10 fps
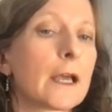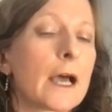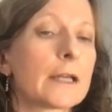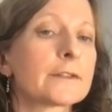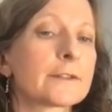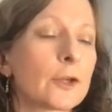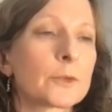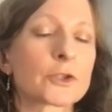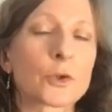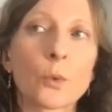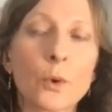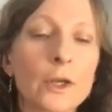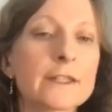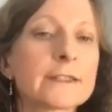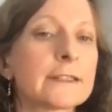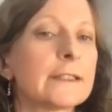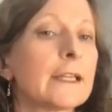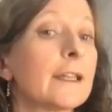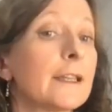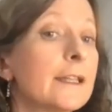and so much quality
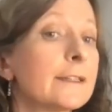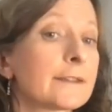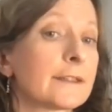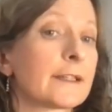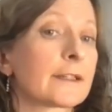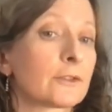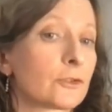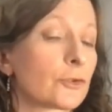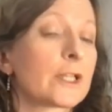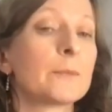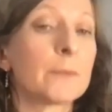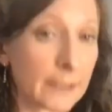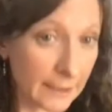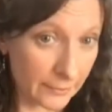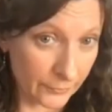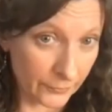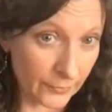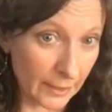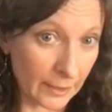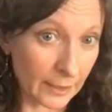holistic treatment out
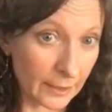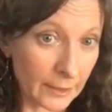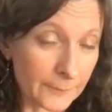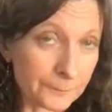there.